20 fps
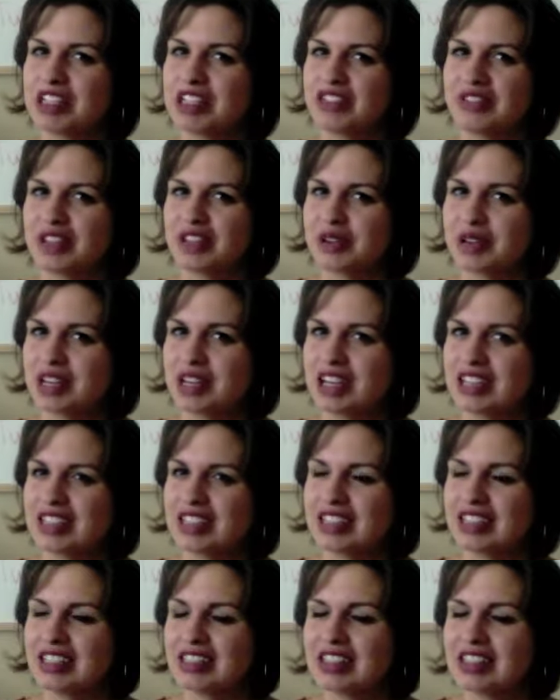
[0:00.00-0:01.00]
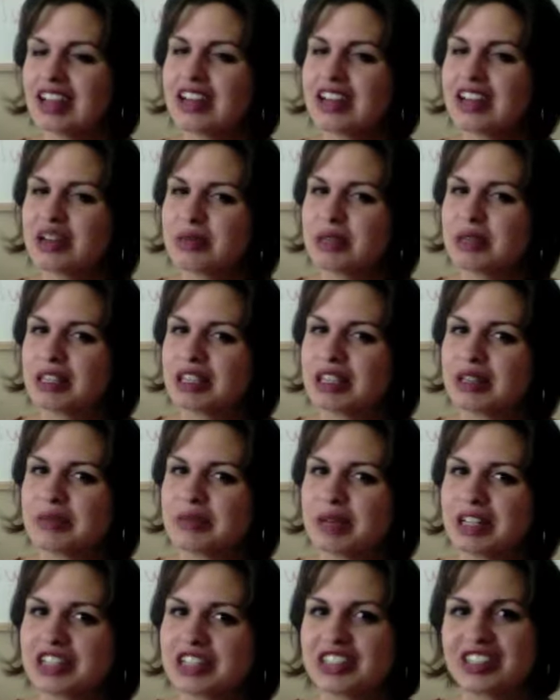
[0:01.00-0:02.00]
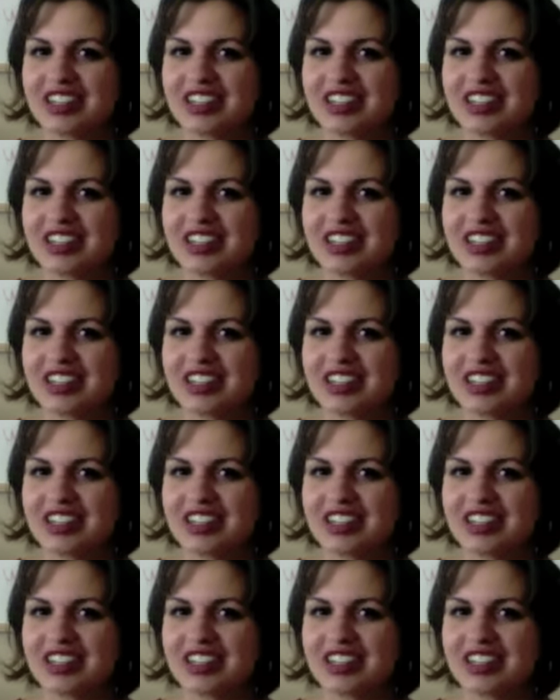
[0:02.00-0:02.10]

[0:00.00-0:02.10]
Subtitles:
of lowercase e's, that could be a little much.